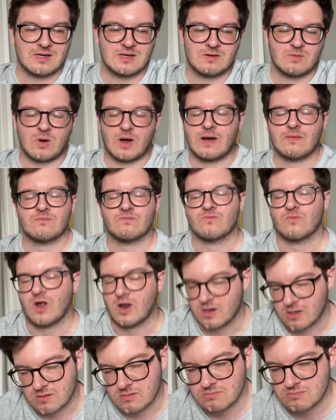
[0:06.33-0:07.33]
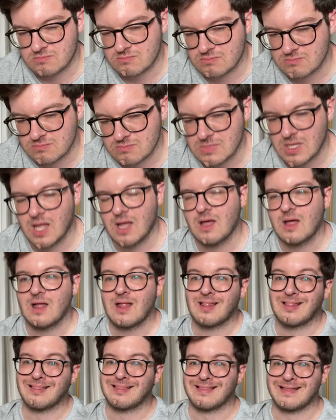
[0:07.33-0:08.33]
Well, I haven't run.
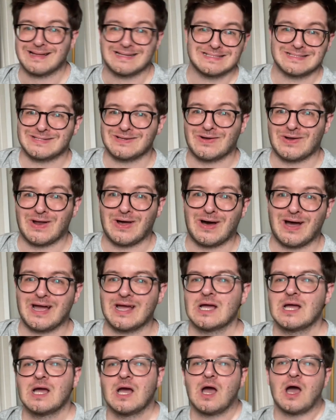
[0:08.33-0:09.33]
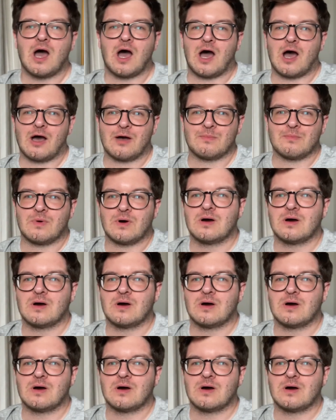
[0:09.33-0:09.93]
Well, that's not lie.